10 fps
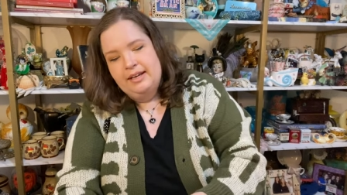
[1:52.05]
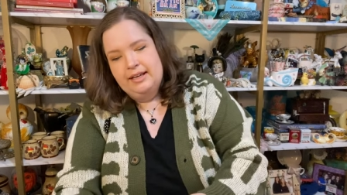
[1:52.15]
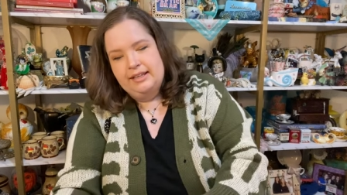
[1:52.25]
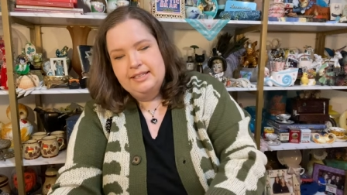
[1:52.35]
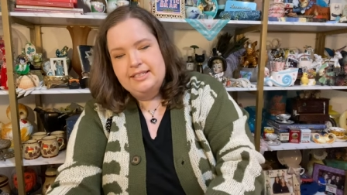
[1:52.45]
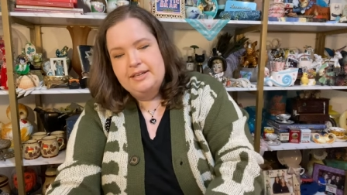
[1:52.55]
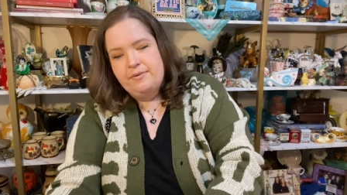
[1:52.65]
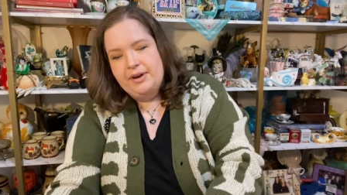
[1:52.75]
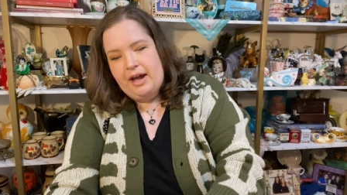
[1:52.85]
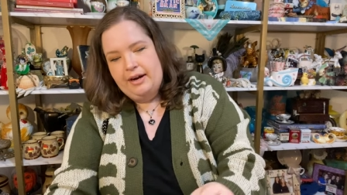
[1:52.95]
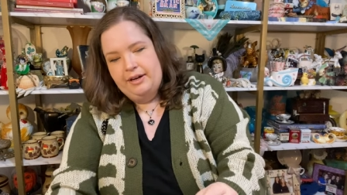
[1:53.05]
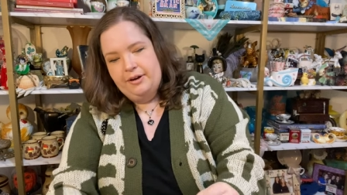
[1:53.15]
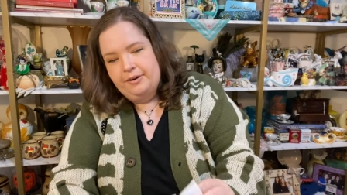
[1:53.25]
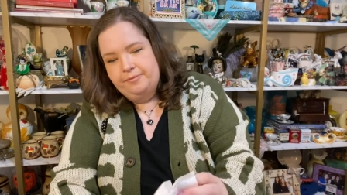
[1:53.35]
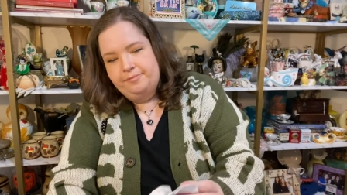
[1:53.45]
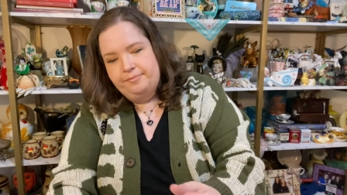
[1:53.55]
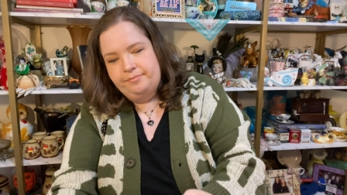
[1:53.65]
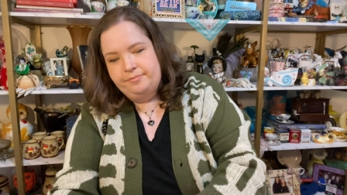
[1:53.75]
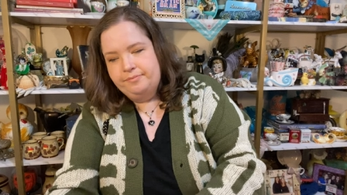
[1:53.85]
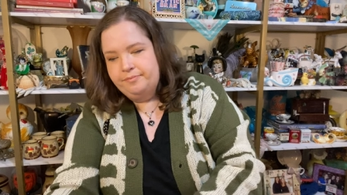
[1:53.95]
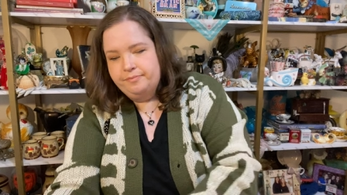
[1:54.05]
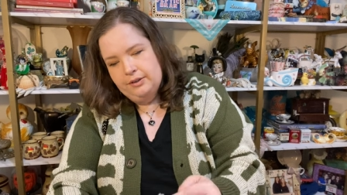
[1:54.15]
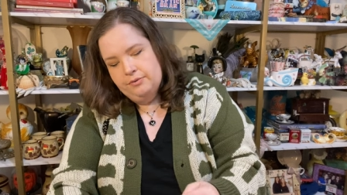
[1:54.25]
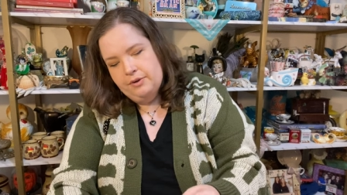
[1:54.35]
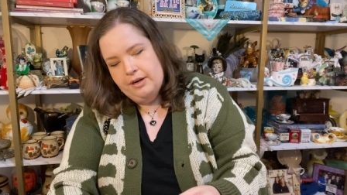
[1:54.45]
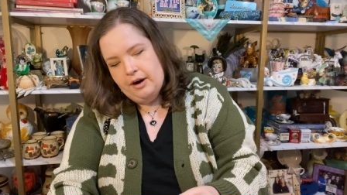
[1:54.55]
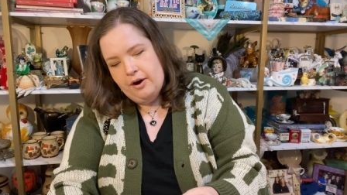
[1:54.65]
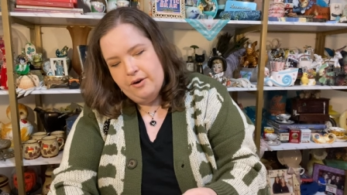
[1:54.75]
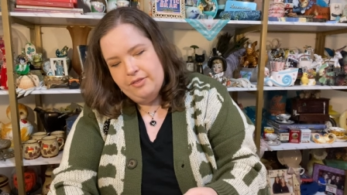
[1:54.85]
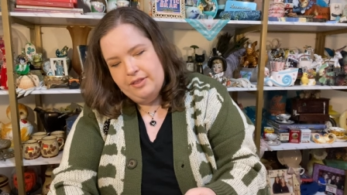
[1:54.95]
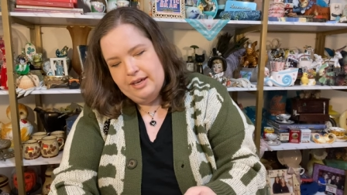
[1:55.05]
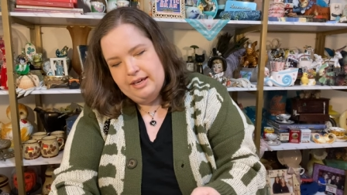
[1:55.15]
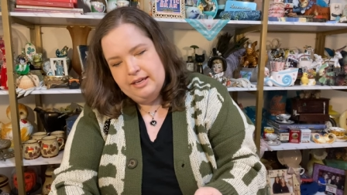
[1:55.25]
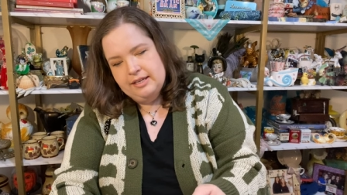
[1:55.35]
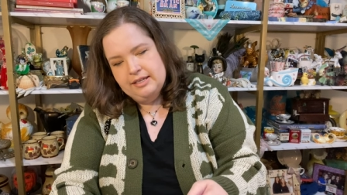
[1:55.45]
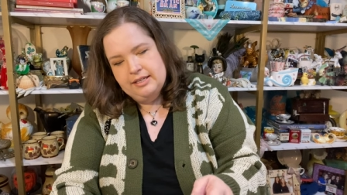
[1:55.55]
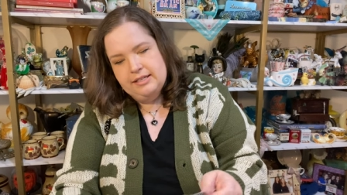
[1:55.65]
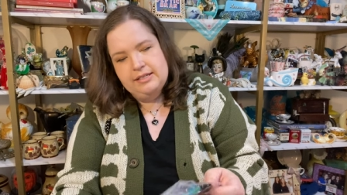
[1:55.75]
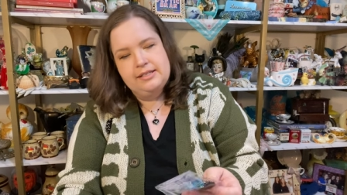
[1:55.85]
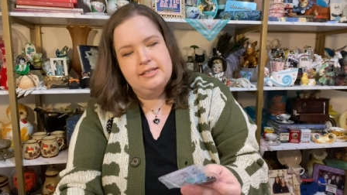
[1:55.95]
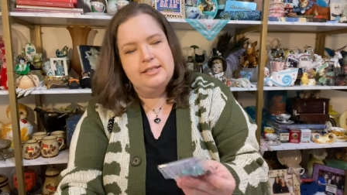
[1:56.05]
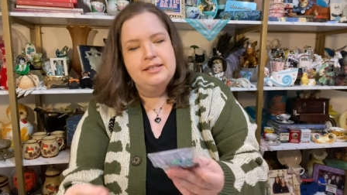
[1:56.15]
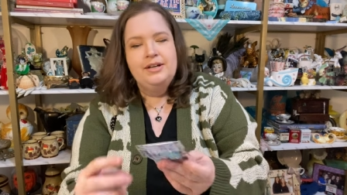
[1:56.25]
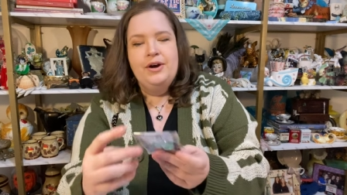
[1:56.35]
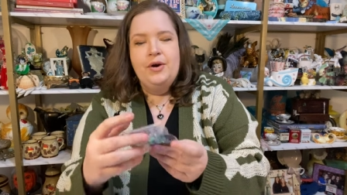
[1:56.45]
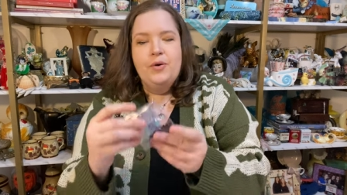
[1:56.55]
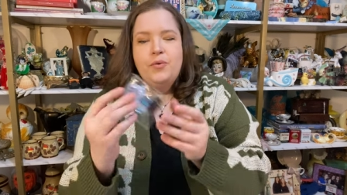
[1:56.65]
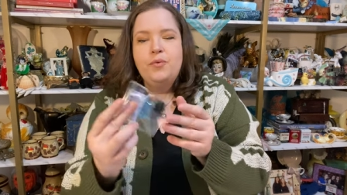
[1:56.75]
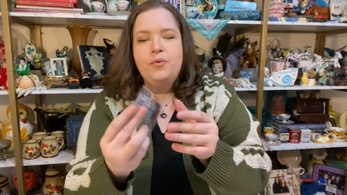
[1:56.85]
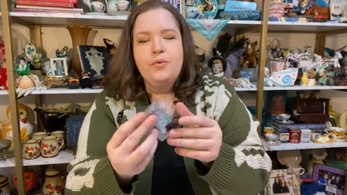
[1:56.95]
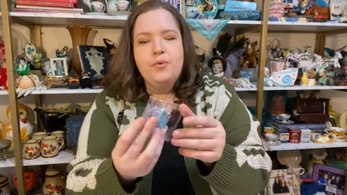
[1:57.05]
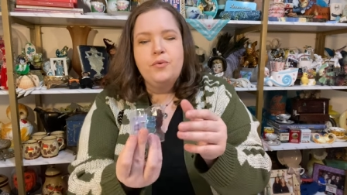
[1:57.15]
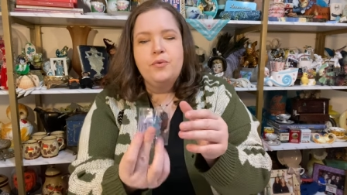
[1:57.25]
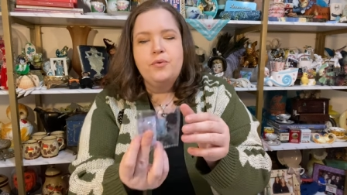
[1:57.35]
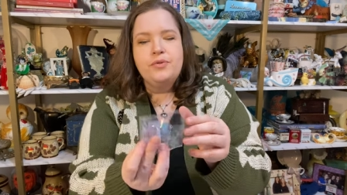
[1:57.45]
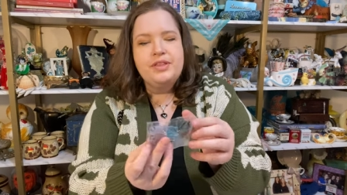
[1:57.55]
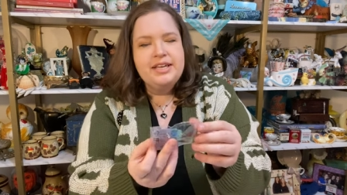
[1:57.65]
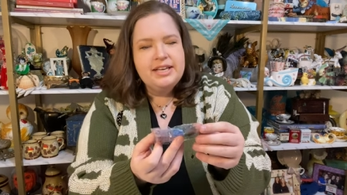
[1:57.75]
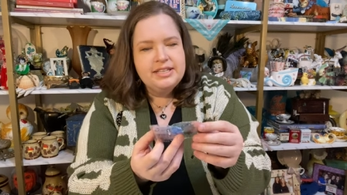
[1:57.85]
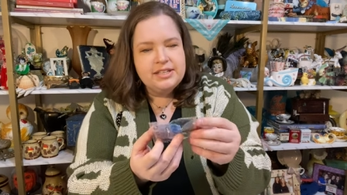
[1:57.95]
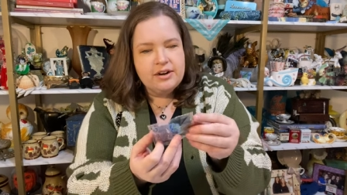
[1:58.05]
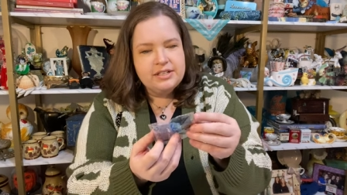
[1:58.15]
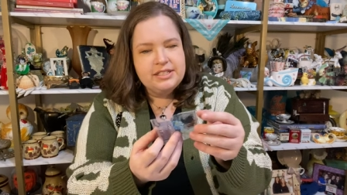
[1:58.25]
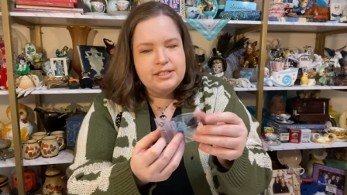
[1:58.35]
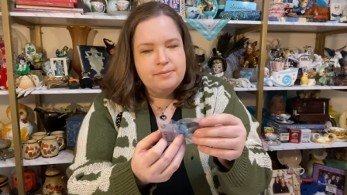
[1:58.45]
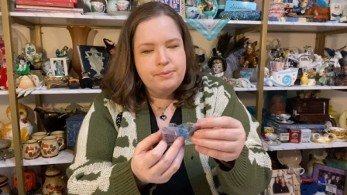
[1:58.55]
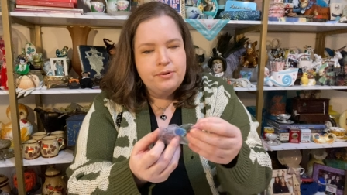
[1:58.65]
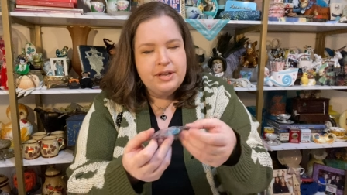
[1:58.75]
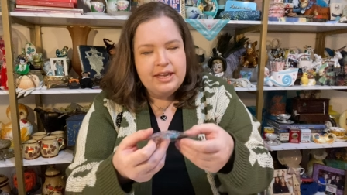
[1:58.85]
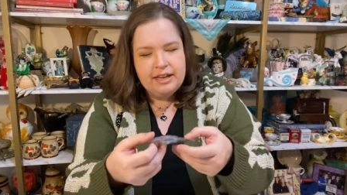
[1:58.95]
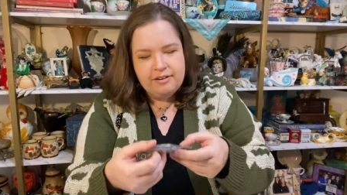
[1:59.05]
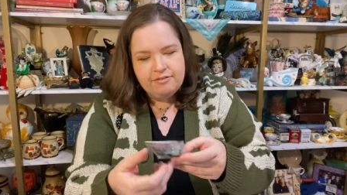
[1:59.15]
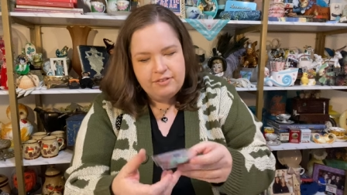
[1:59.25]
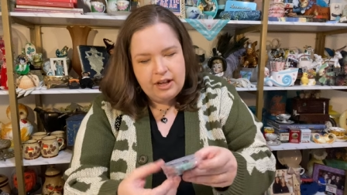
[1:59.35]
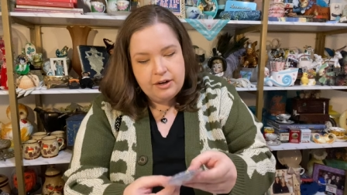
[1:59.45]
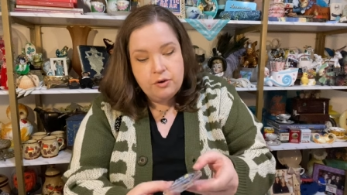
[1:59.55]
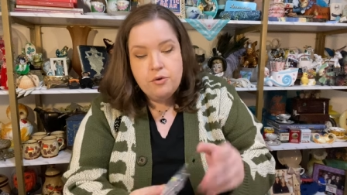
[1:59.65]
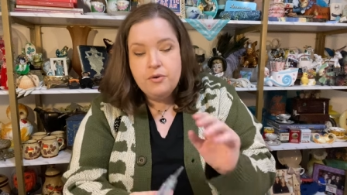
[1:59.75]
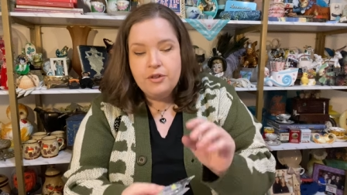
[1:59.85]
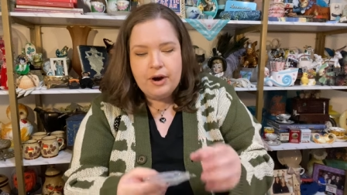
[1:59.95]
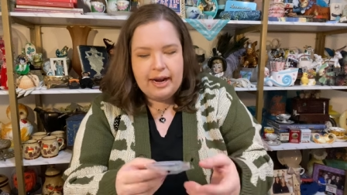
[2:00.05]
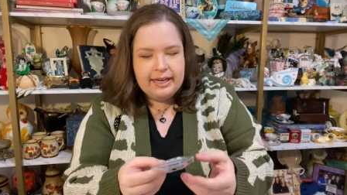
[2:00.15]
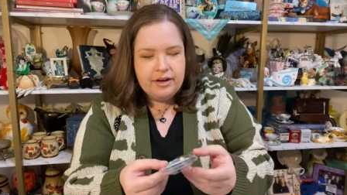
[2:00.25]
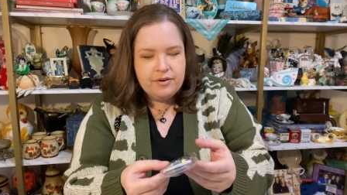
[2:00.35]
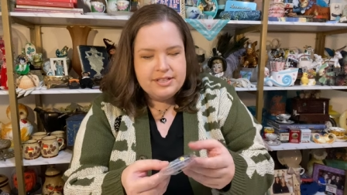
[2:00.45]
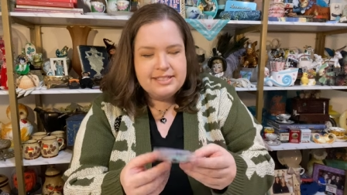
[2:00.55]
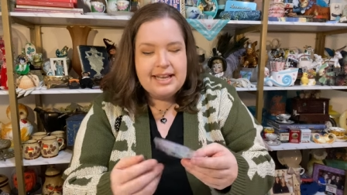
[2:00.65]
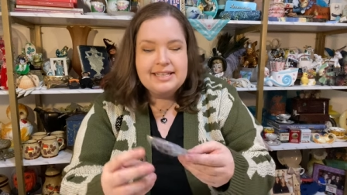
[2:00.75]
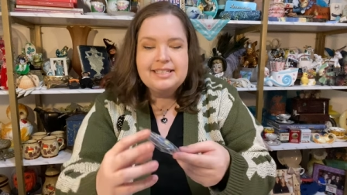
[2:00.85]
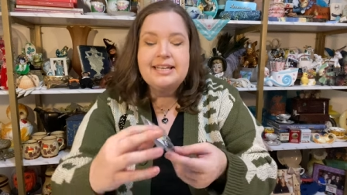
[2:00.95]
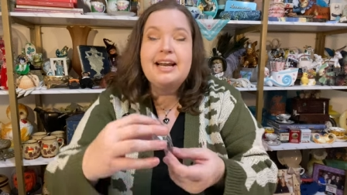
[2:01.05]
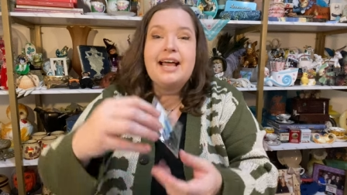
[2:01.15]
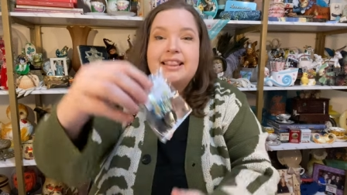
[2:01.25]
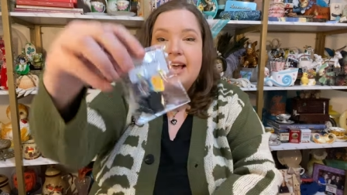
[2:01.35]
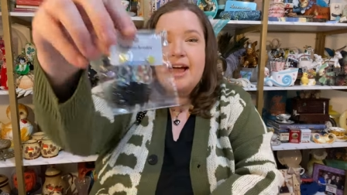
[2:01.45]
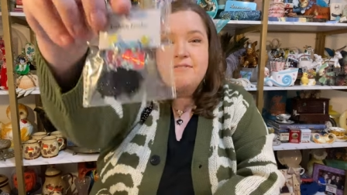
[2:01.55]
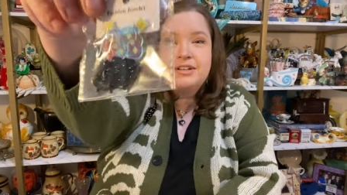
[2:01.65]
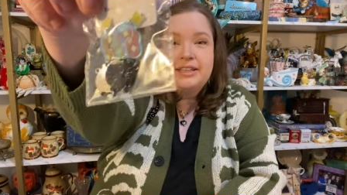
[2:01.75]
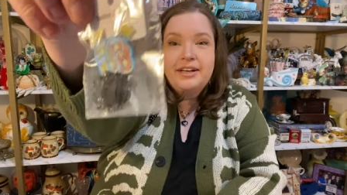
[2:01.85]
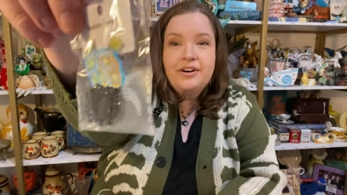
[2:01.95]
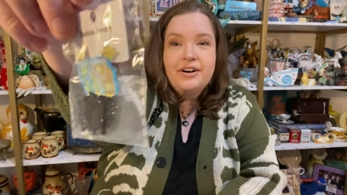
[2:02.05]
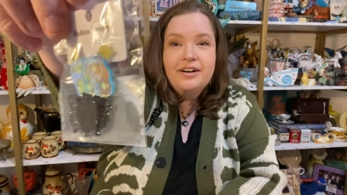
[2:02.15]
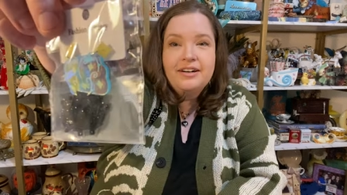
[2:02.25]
Well, let's see what we got here. What are these? Ooh, these are spooky and fun. Ooh, and they're kind of iridescent and they have glitter.